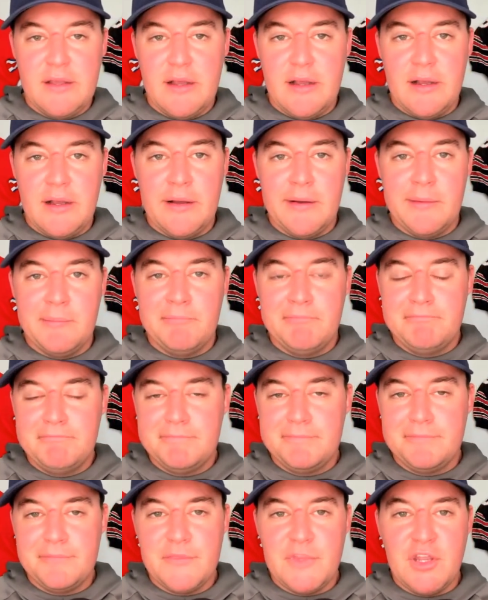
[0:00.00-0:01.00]

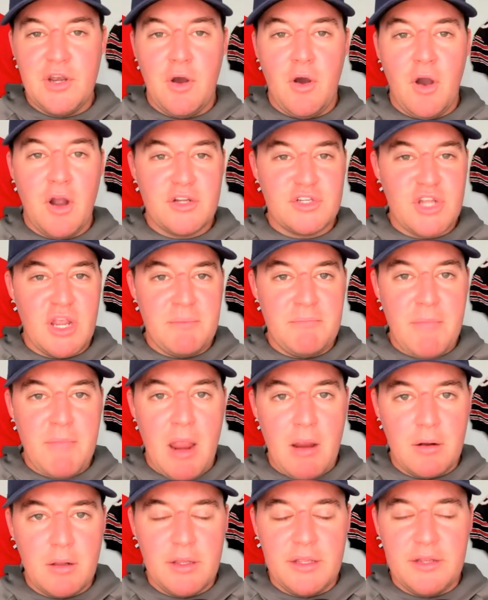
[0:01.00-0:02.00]
RJ
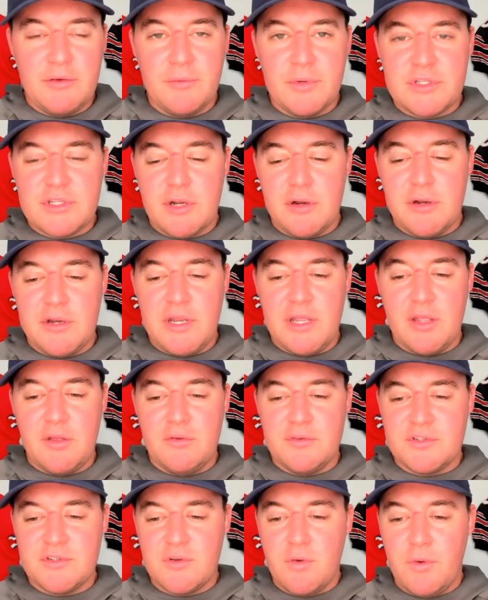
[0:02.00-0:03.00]
Maryland returning,
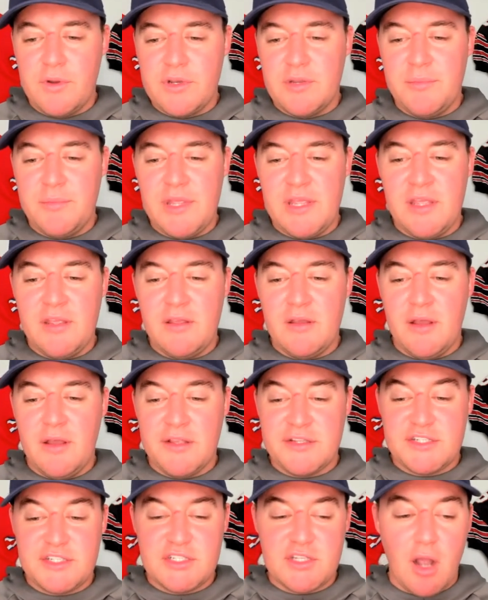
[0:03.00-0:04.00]
who's going to be
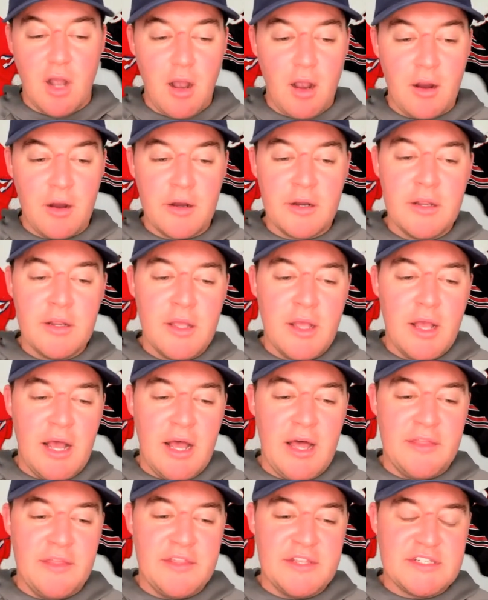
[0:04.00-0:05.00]
a star
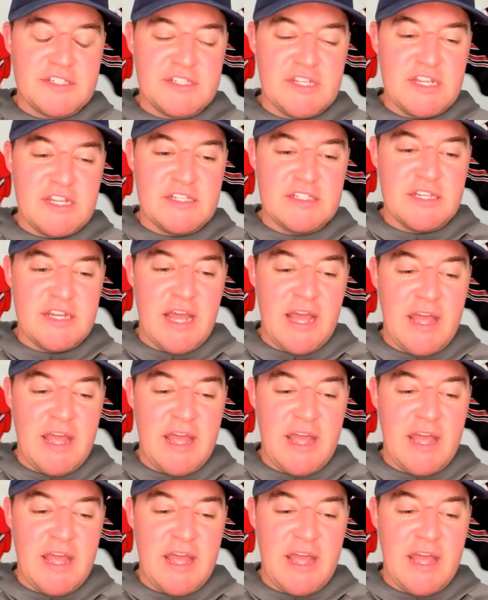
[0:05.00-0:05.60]
this season.